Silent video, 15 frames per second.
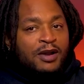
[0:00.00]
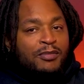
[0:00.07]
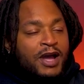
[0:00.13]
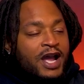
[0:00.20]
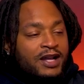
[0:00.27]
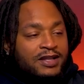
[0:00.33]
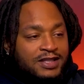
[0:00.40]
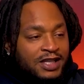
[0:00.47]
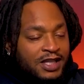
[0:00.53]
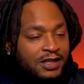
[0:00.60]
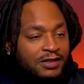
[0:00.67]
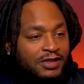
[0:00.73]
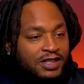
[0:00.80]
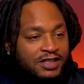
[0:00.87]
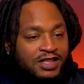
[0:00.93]
a bad
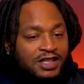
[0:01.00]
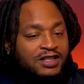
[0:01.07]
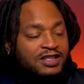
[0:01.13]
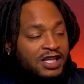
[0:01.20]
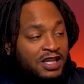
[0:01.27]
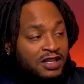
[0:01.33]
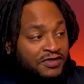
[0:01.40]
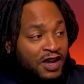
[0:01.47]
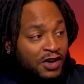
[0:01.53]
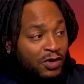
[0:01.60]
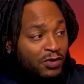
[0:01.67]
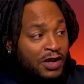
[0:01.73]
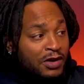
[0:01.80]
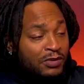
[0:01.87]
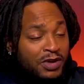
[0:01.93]
team, because good teams find a
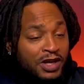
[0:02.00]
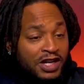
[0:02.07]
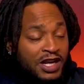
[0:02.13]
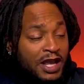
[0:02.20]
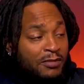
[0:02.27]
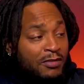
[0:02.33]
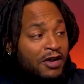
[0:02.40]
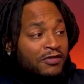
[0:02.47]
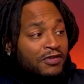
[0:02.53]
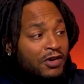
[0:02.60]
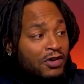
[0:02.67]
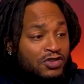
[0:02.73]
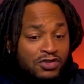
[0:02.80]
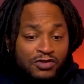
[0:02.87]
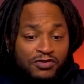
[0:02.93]
way to win. It ain't my
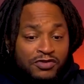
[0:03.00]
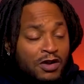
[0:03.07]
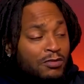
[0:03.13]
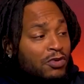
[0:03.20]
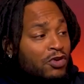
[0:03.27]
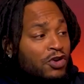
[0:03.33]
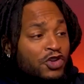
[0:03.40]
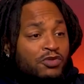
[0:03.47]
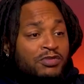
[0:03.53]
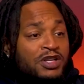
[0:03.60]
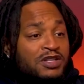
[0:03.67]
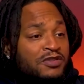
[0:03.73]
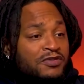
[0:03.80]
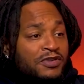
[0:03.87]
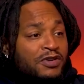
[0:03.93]
fault you fumble or you
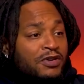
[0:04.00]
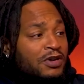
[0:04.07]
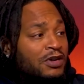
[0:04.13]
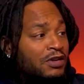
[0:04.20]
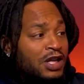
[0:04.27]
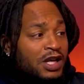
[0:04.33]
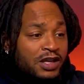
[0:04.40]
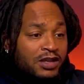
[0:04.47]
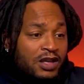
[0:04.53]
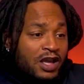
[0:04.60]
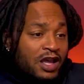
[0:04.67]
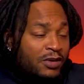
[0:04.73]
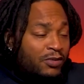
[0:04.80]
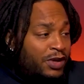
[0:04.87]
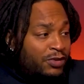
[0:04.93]
miss a field goal. Like,
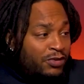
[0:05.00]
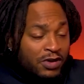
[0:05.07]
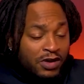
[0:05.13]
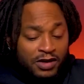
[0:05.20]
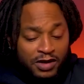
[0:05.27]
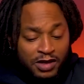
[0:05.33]
hey, we won.